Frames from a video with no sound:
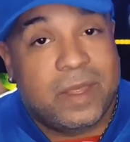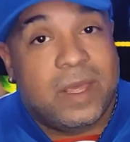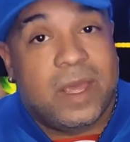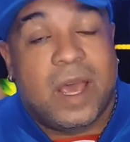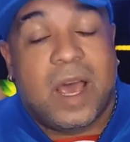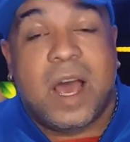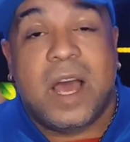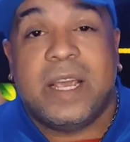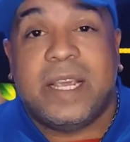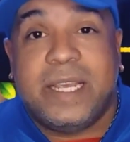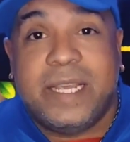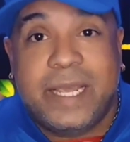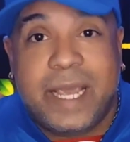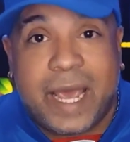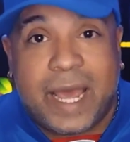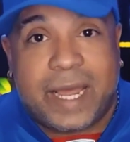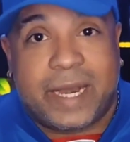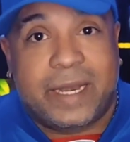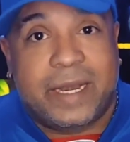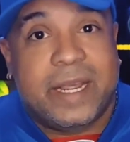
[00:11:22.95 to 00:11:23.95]

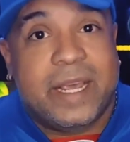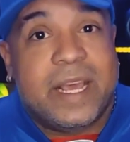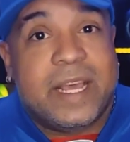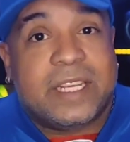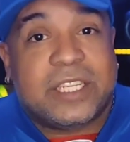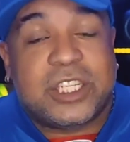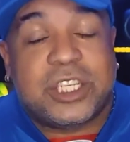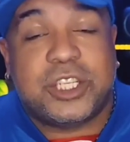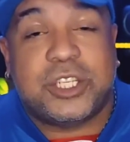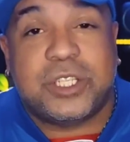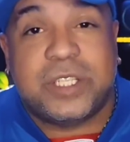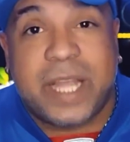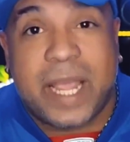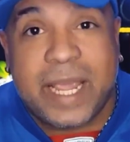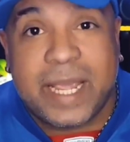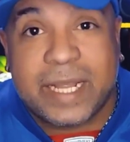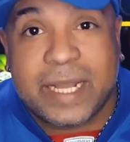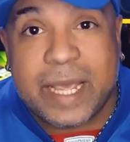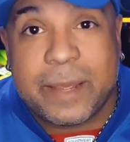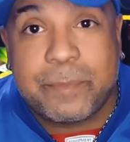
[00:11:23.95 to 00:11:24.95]
Again,
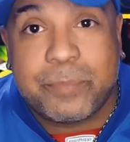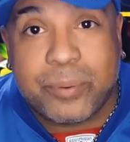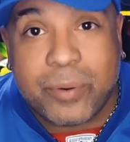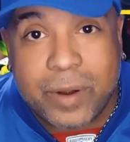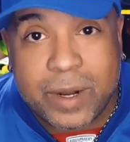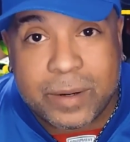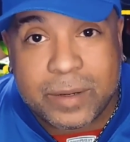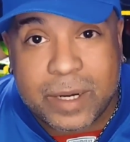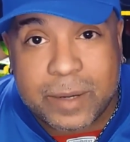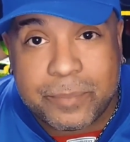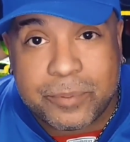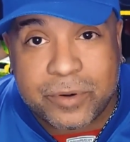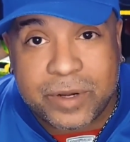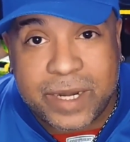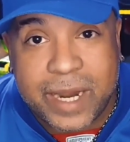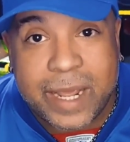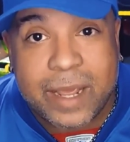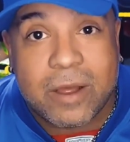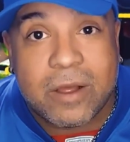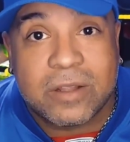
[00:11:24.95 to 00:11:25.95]
they
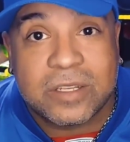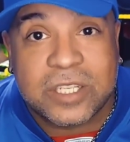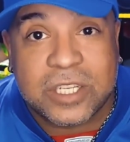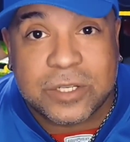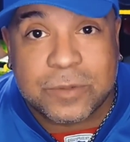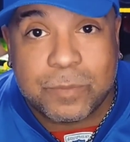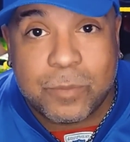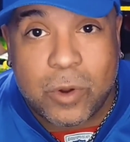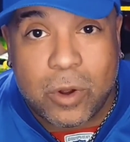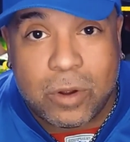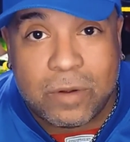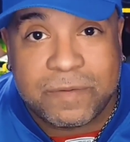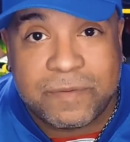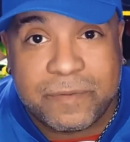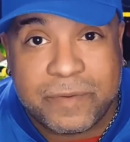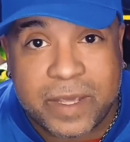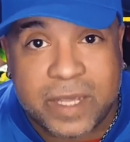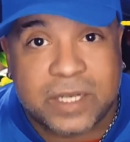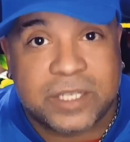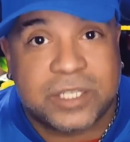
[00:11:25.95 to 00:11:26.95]
predate on small fish.